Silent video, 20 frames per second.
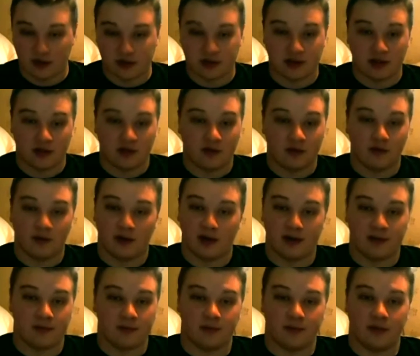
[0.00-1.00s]
So
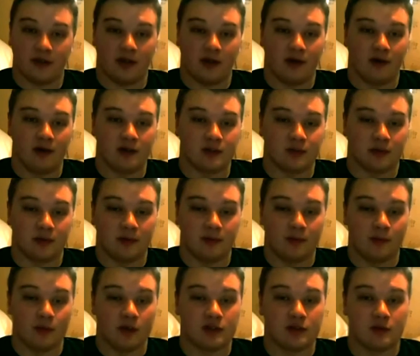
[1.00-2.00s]
you know, I just want
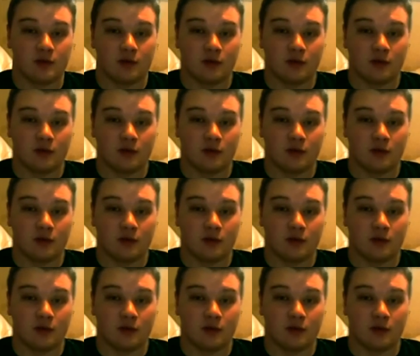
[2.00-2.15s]
to wish you